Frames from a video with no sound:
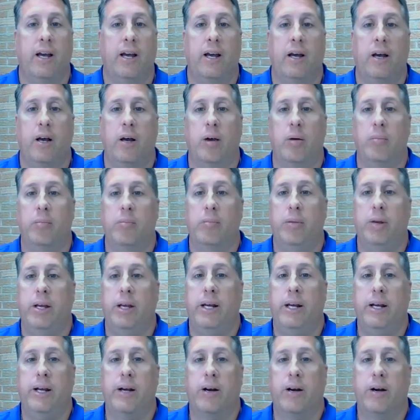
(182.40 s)
um,
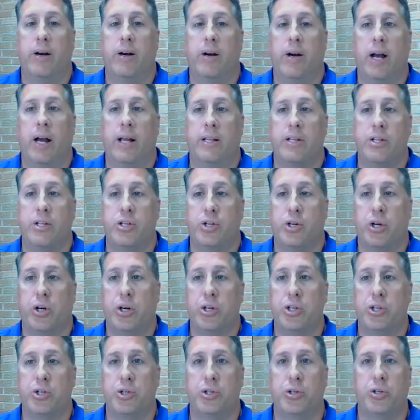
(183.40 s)
here at the
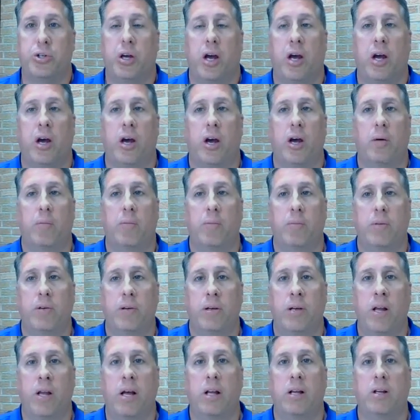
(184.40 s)
church. Um,
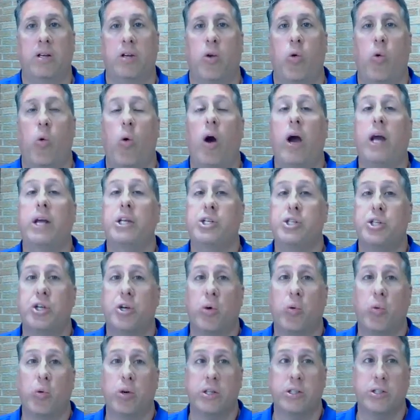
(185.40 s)
not quite
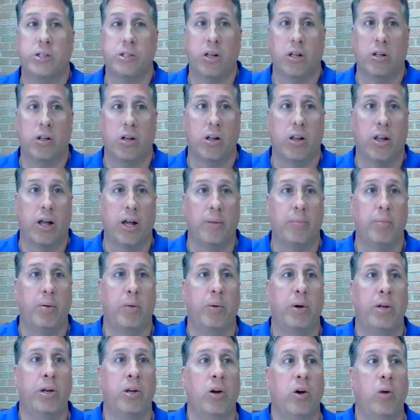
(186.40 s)
sure what it's going to look like,
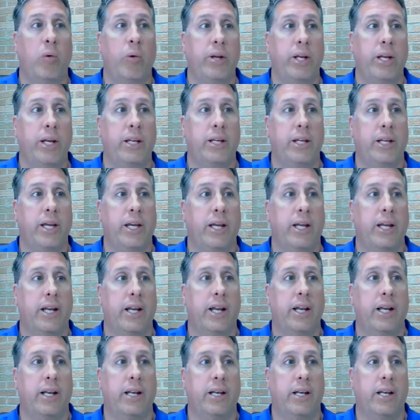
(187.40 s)
but we know we need to get
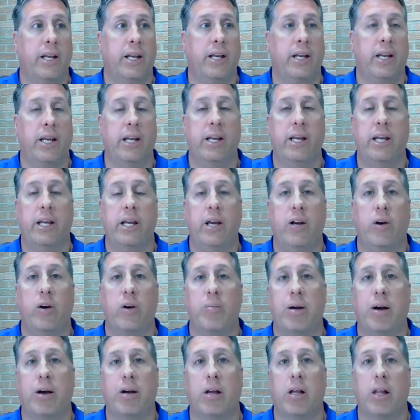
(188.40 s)
in get in gear
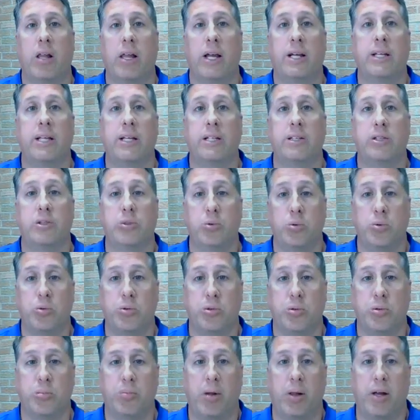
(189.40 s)
about collecting school
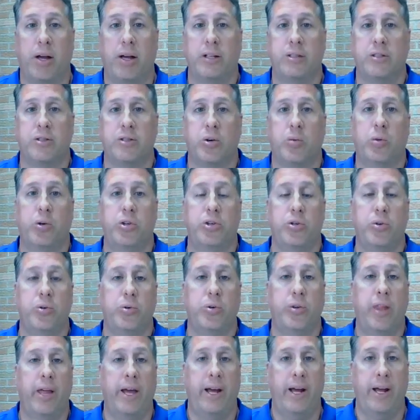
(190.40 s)
supplies. So we're
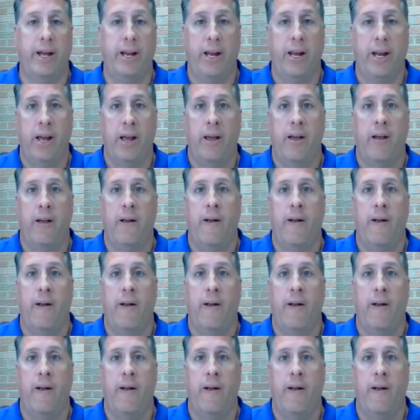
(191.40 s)
doing that,